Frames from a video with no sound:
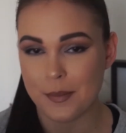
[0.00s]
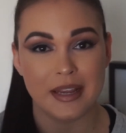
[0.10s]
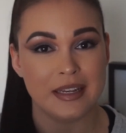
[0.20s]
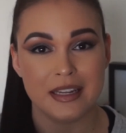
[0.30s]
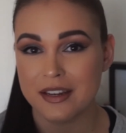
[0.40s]

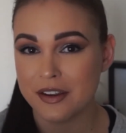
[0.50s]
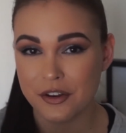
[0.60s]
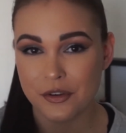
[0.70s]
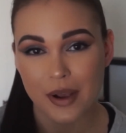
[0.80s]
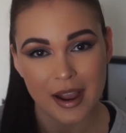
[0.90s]
I needed a
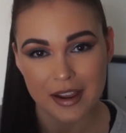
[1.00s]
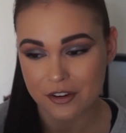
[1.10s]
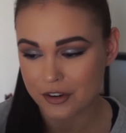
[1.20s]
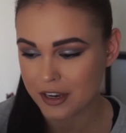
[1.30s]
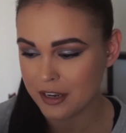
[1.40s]
new eye
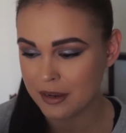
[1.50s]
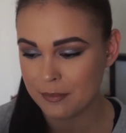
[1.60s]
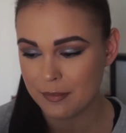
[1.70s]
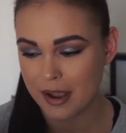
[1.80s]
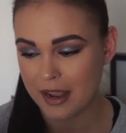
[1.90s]

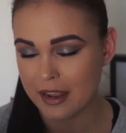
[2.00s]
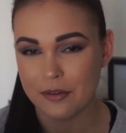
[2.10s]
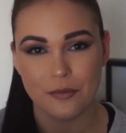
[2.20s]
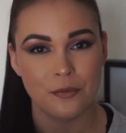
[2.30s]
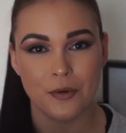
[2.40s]
cream,
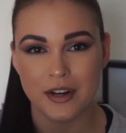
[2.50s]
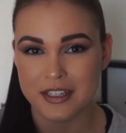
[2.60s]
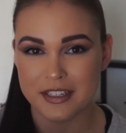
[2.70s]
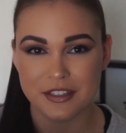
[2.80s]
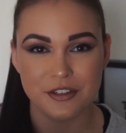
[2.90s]
I
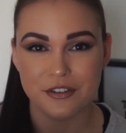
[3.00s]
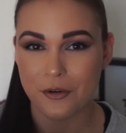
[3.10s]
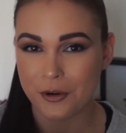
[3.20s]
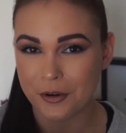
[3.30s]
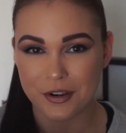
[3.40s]
wanted a new
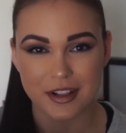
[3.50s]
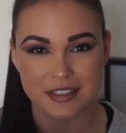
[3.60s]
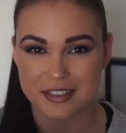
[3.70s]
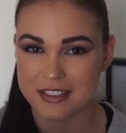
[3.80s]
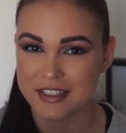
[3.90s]
oil
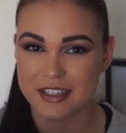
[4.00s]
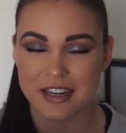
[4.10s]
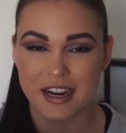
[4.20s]
cleanser,